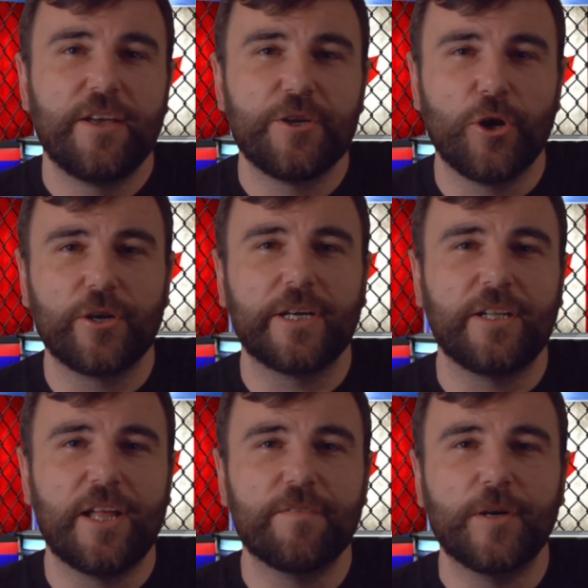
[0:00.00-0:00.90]
You're all going to
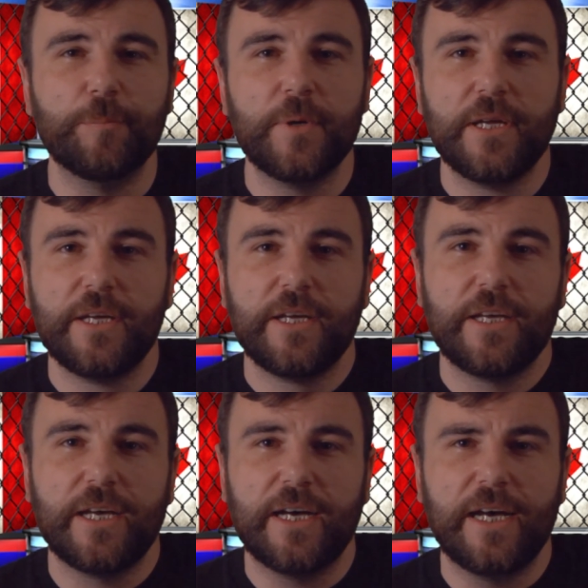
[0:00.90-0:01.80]
love
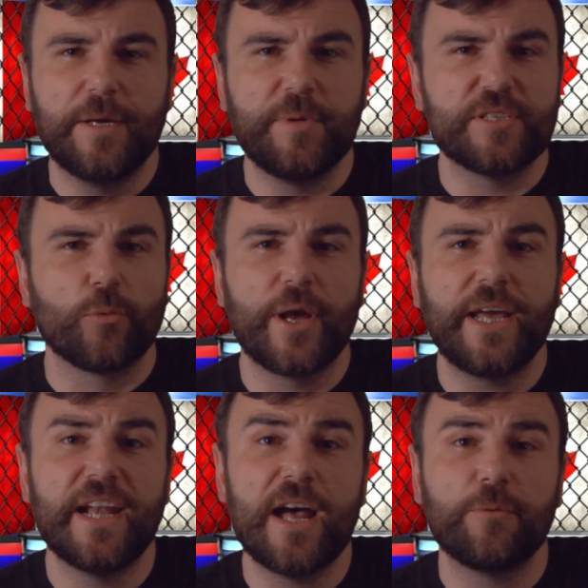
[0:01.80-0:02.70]
him. He's a
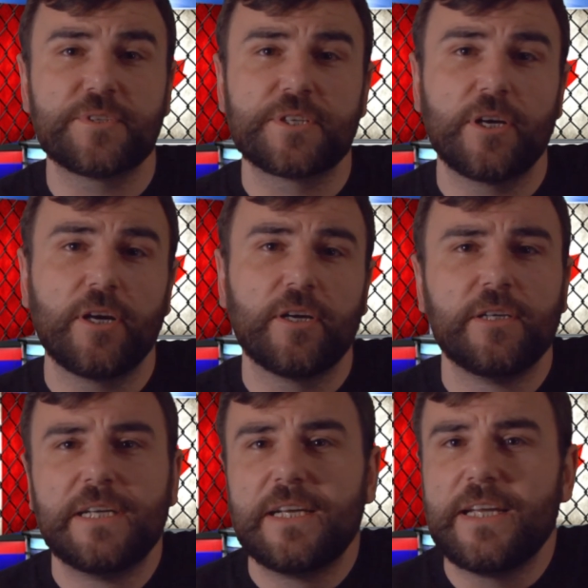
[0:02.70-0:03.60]
ring
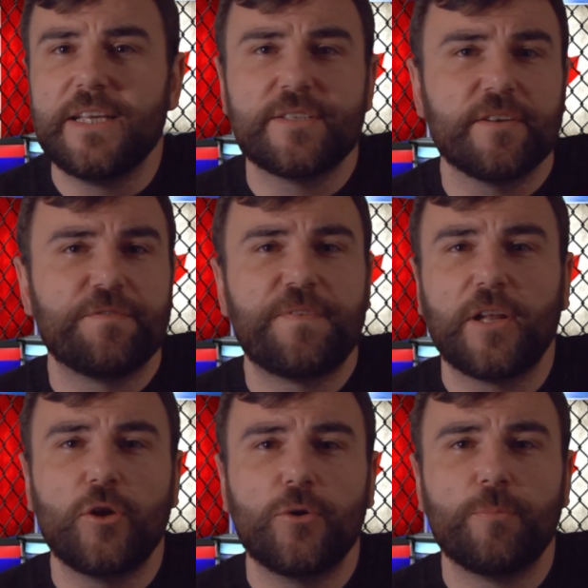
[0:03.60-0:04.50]
announcer. He's a
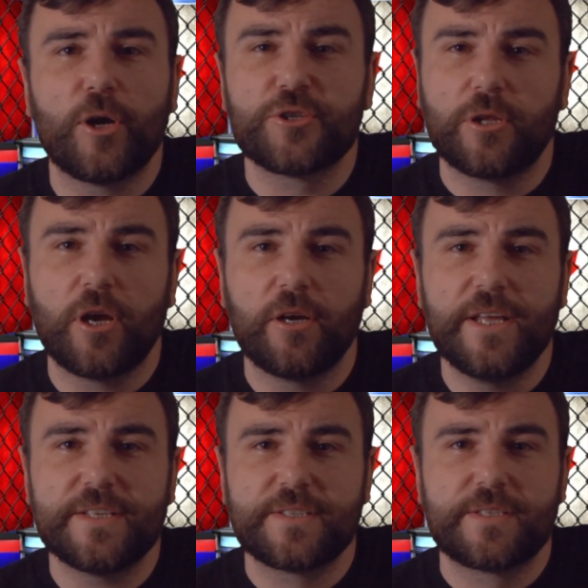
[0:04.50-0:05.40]
fellow martial
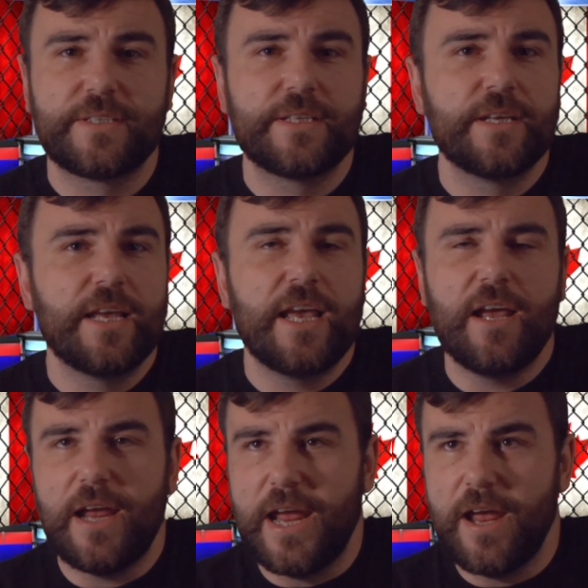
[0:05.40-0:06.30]
artist.
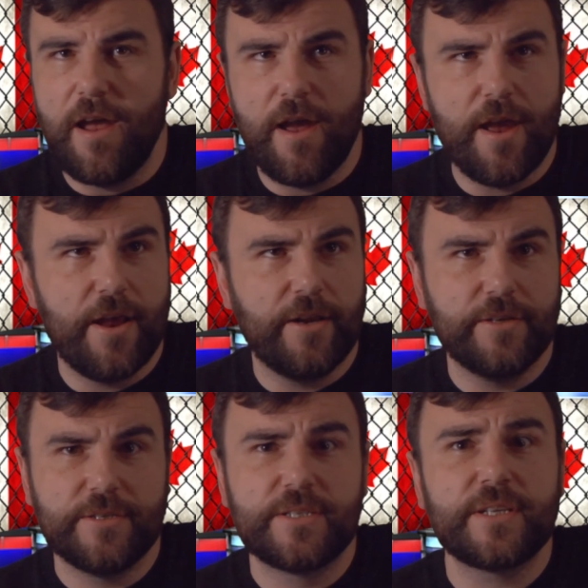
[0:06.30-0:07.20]

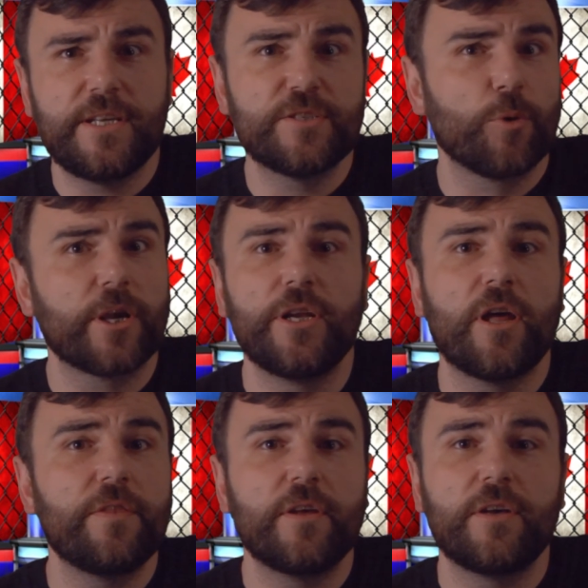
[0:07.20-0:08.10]
And he's working
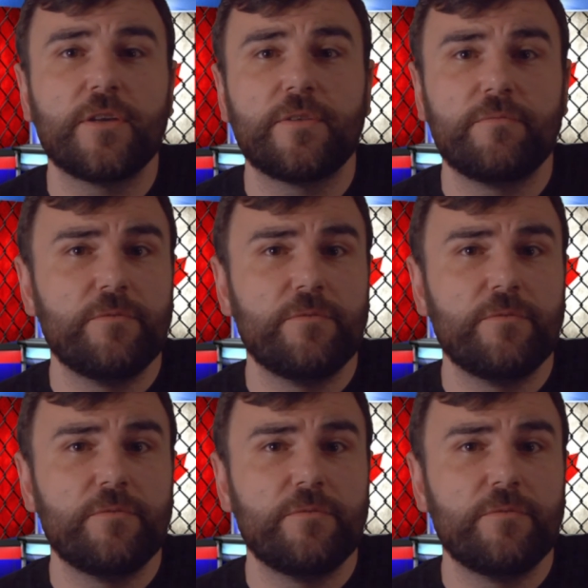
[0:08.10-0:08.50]
on the